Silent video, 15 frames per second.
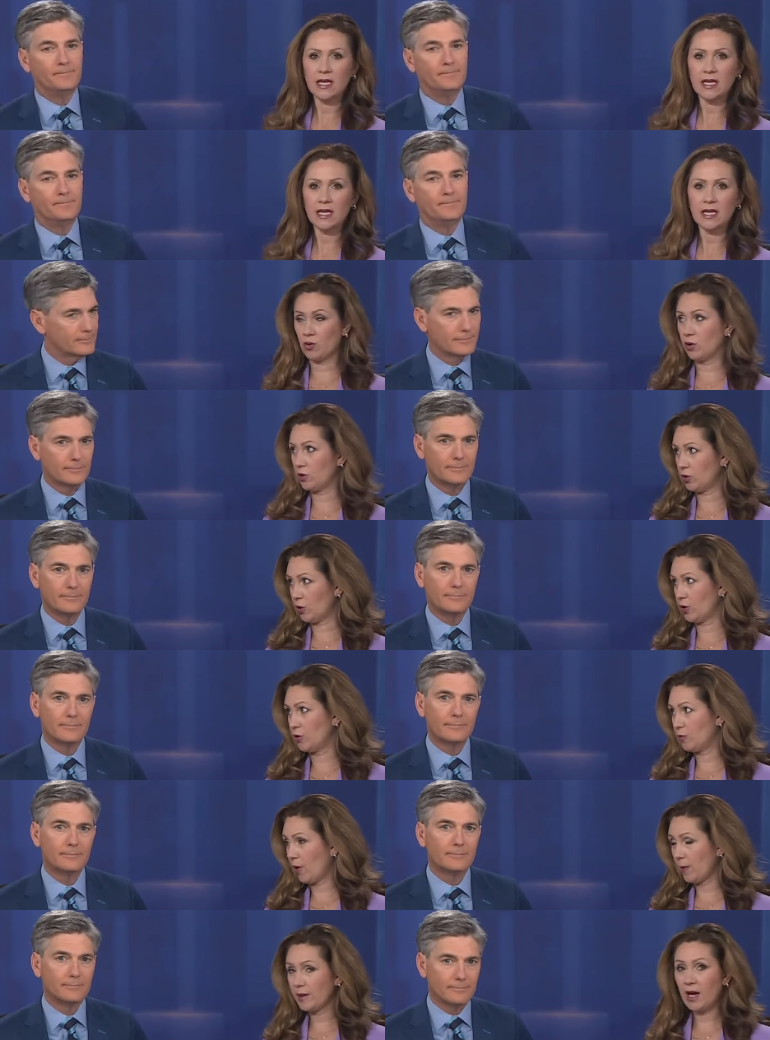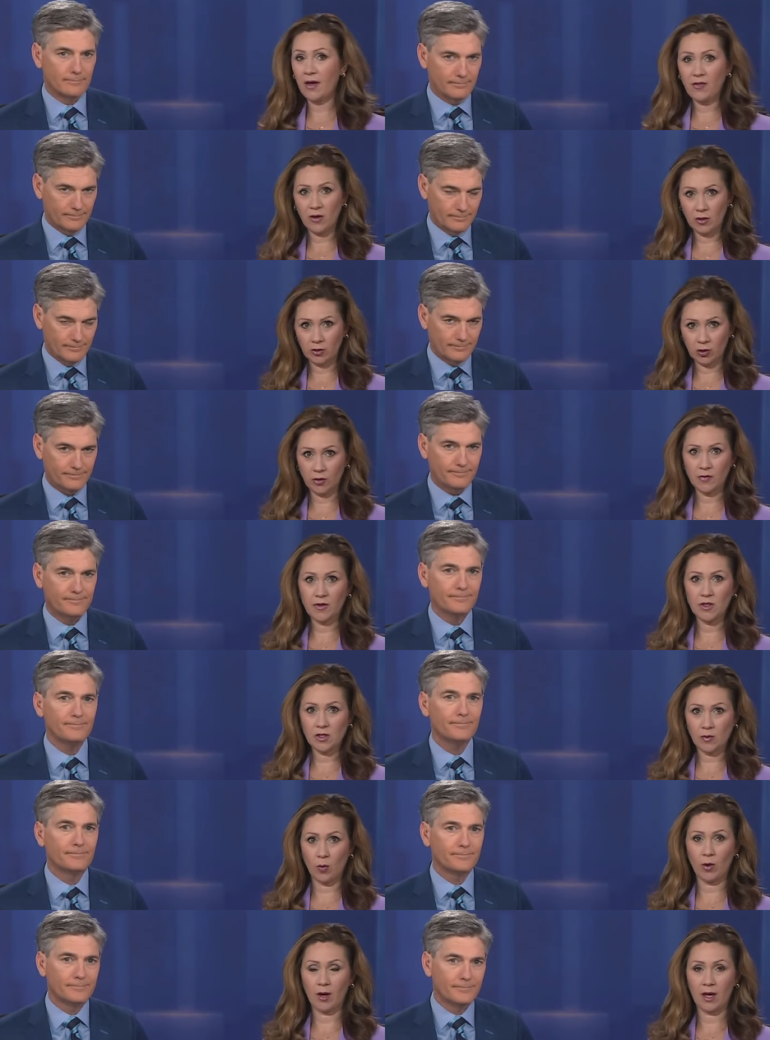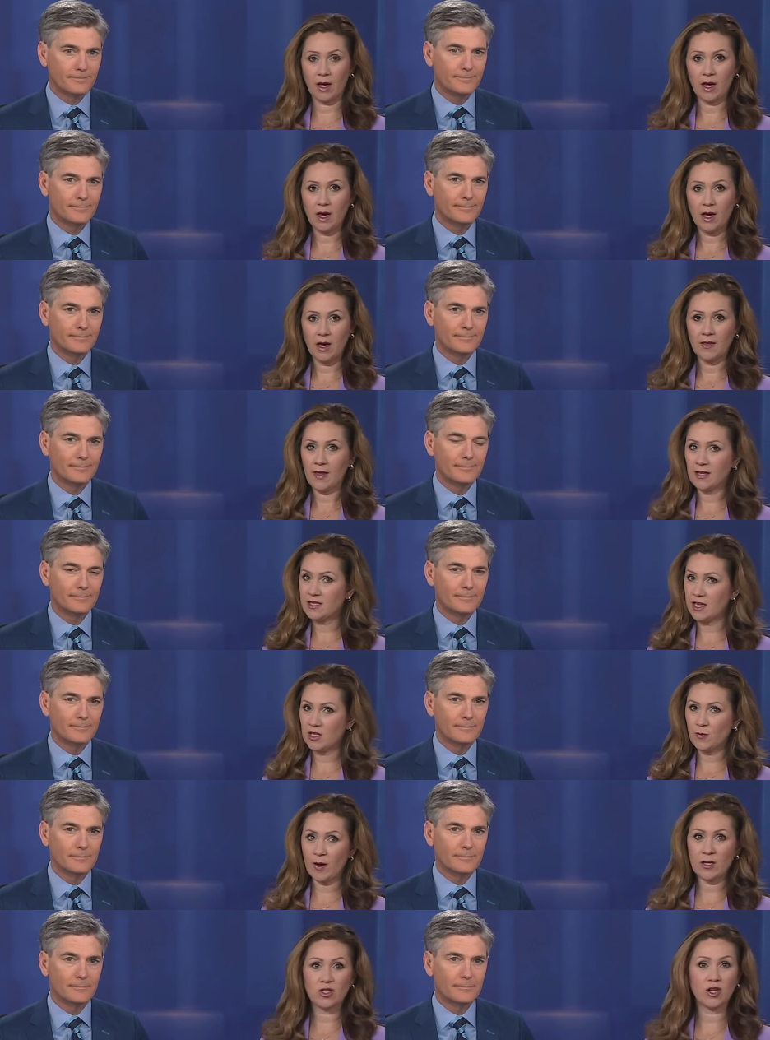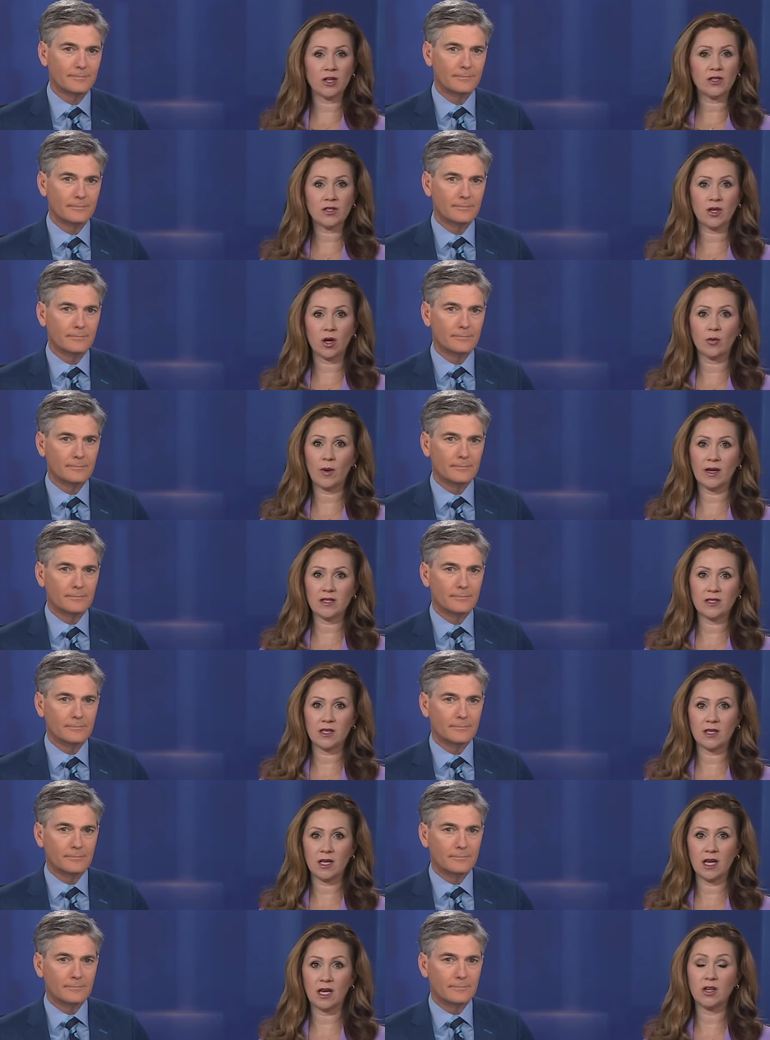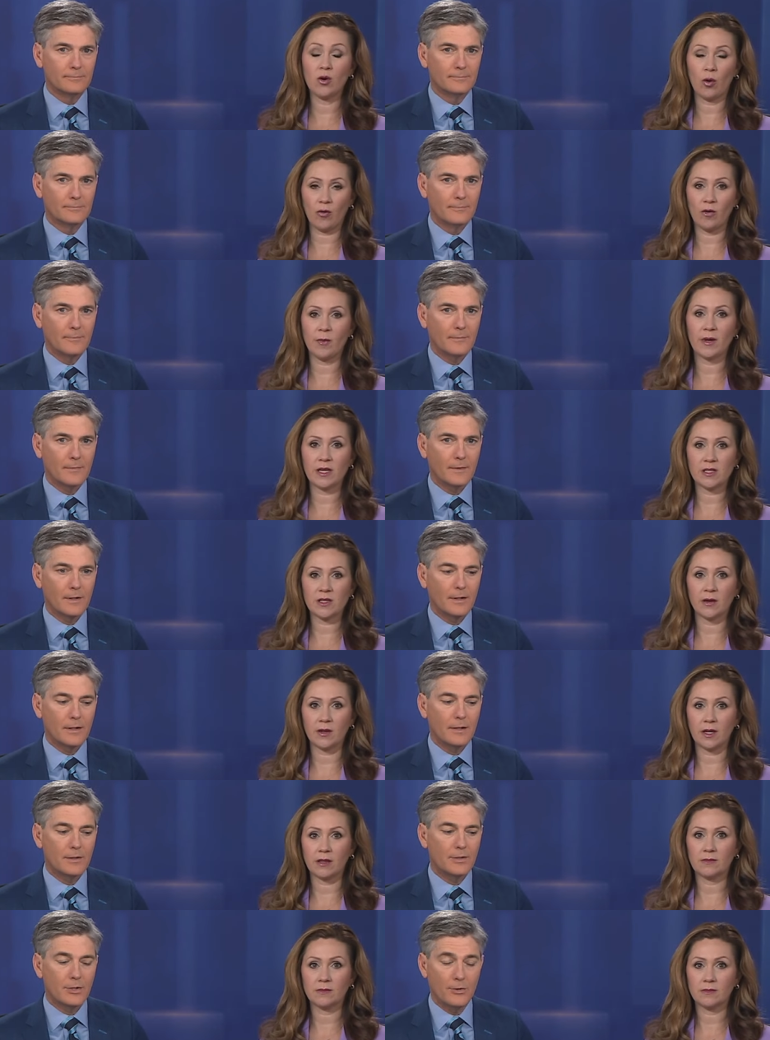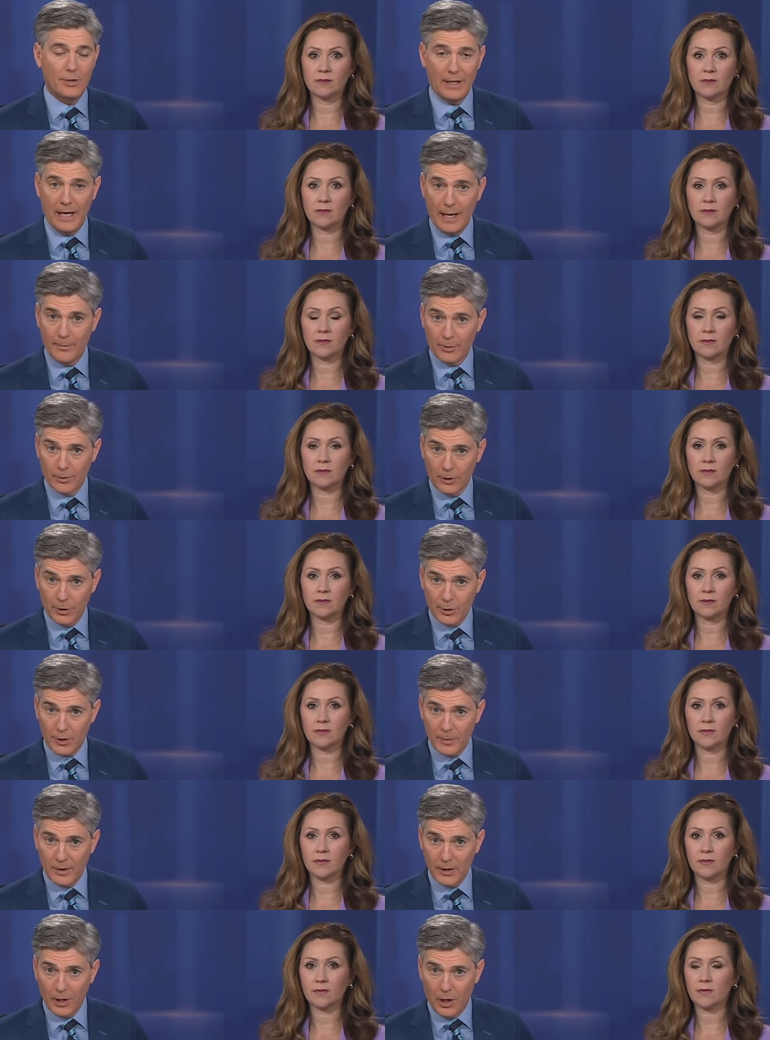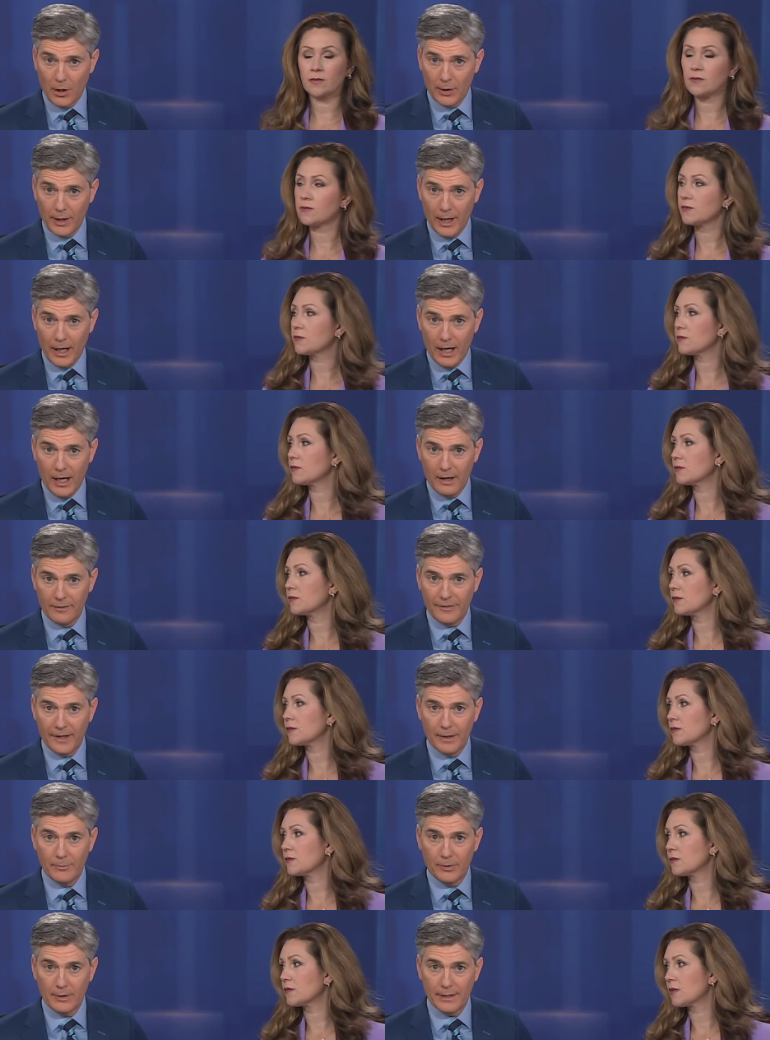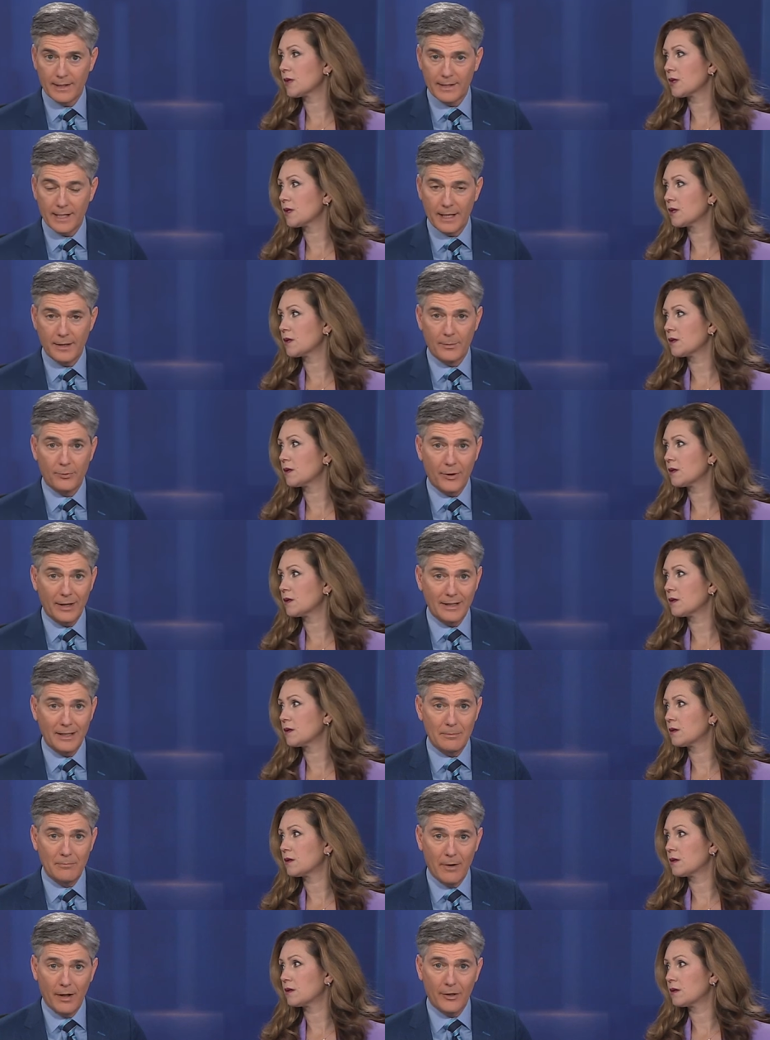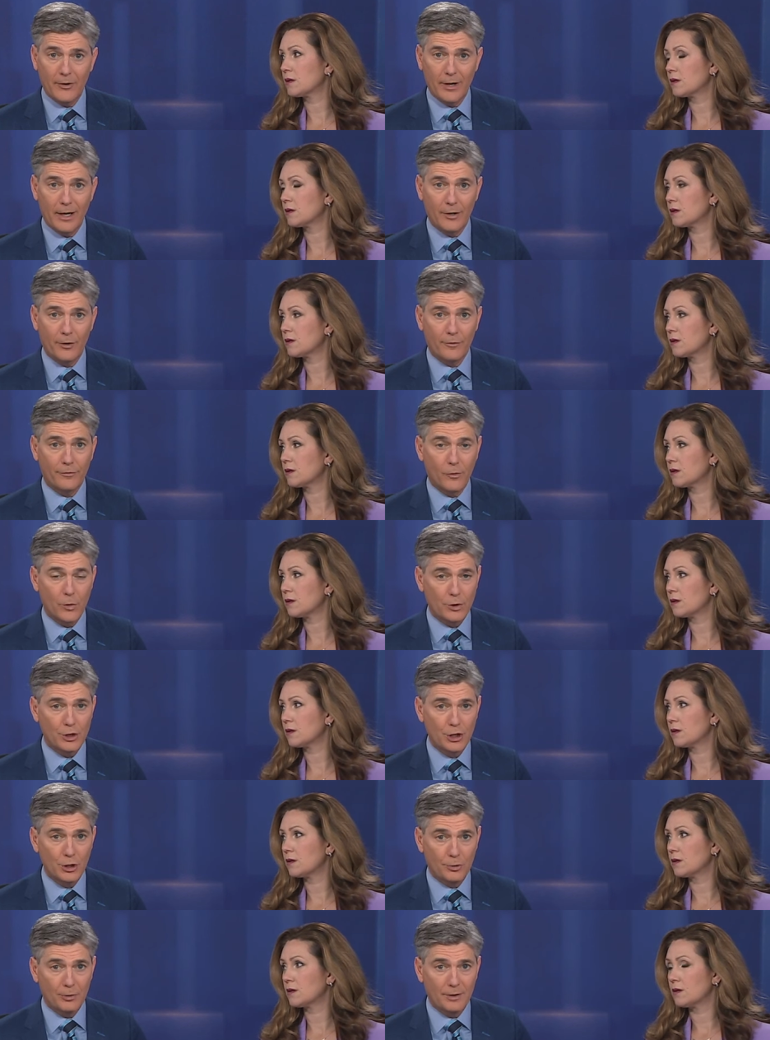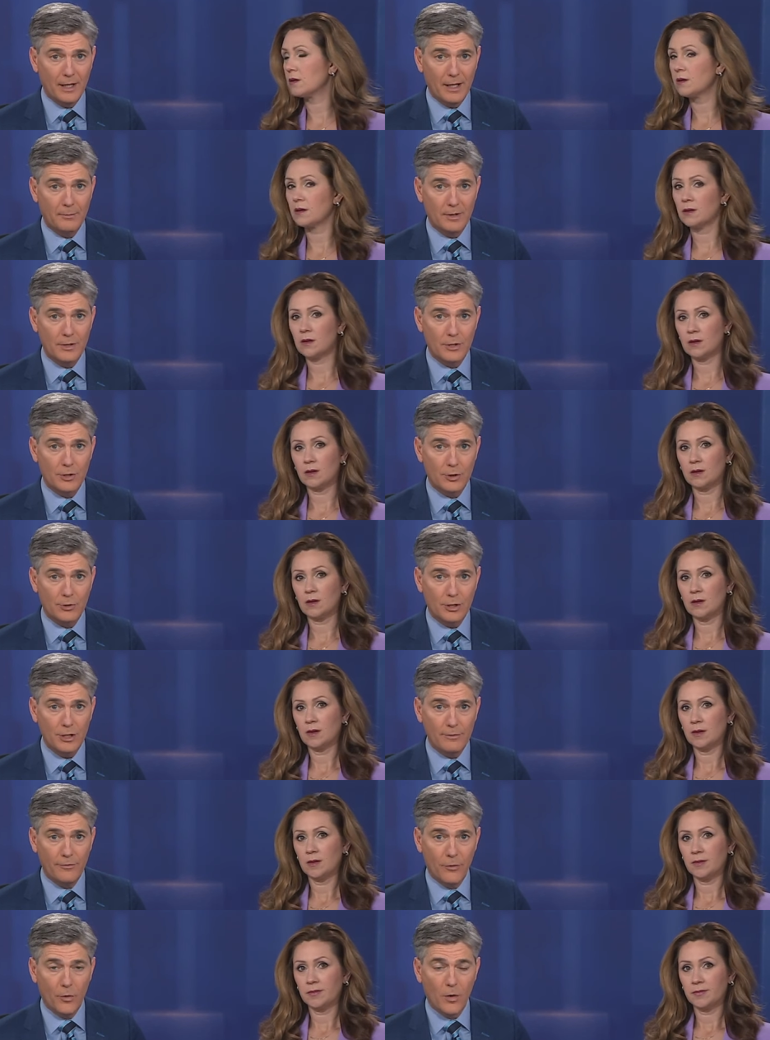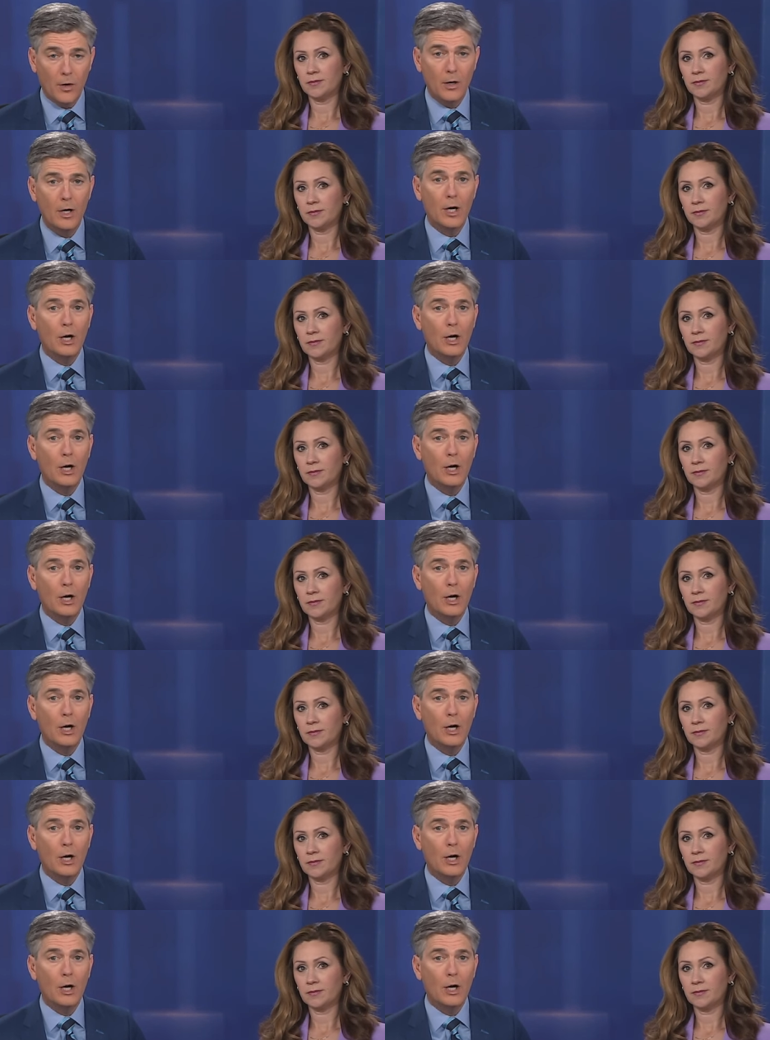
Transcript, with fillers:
Speaker 1: Amber Alert, you probably got the alert this morning, that suspect just arrested in northern Minnesota.
Speaker 2: So the Amber Alert's been called off, and police say the pregnant mother and her 4 children they had been searching for